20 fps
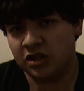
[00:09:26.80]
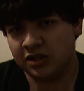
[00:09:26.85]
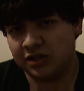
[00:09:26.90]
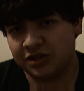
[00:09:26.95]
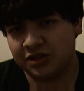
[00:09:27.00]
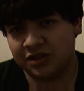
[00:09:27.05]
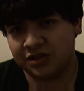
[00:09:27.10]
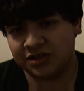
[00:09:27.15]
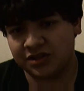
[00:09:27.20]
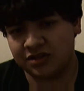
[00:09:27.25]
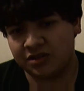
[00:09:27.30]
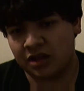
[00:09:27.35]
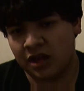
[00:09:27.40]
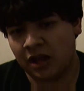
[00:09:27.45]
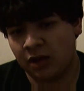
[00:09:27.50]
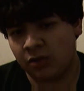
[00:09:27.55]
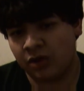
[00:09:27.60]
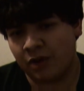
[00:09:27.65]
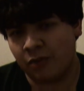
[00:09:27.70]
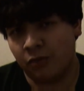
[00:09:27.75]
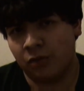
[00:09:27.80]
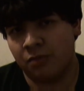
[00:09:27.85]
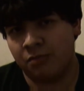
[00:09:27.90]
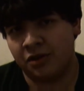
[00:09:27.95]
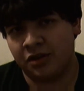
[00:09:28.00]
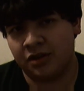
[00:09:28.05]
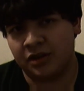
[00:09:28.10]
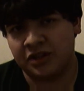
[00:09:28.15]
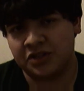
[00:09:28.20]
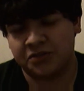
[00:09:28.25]
Just how that
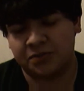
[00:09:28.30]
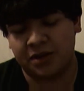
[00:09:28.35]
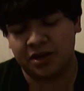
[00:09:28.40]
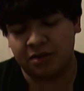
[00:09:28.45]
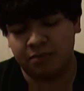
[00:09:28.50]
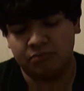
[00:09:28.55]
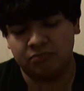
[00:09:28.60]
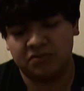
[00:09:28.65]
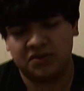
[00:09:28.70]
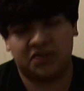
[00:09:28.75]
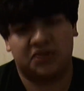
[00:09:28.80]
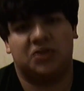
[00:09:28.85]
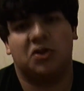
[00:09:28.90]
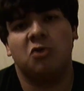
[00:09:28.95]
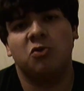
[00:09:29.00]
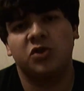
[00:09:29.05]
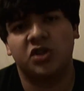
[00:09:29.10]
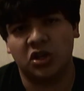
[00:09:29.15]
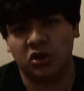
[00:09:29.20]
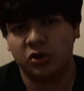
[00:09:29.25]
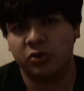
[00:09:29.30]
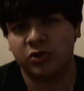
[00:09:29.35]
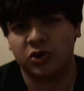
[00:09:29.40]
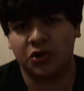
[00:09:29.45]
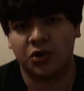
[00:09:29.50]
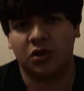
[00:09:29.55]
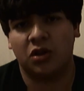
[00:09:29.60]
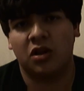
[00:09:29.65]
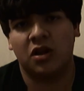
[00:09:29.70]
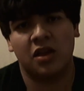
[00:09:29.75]
woman has become so
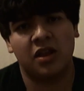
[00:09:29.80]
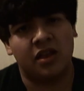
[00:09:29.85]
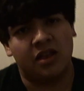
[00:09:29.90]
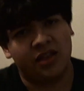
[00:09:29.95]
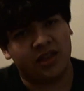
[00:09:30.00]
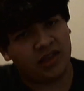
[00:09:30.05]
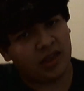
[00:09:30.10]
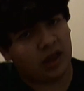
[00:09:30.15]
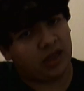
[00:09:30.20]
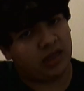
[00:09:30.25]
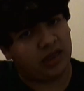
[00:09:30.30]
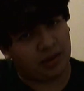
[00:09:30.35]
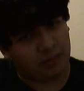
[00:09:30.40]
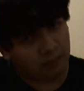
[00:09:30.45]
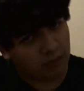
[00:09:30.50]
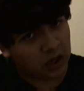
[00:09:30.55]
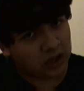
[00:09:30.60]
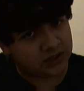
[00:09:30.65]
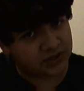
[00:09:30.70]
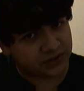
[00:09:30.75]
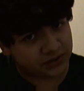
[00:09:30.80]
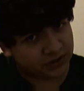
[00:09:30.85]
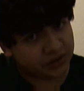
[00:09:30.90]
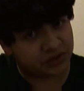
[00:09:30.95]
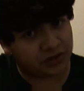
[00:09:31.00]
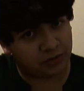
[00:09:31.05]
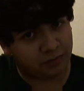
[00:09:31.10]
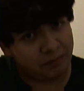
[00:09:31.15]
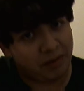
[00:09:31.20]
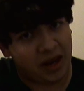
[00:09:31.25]
delusional that that monster is
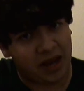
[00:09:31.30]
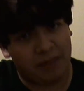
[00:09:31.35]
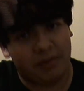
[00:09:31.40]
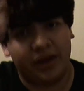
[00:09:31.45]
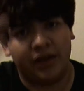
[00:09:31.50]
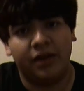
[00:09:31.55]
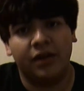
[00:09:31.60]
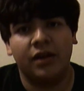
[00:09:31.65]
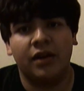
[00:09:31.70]
her baby.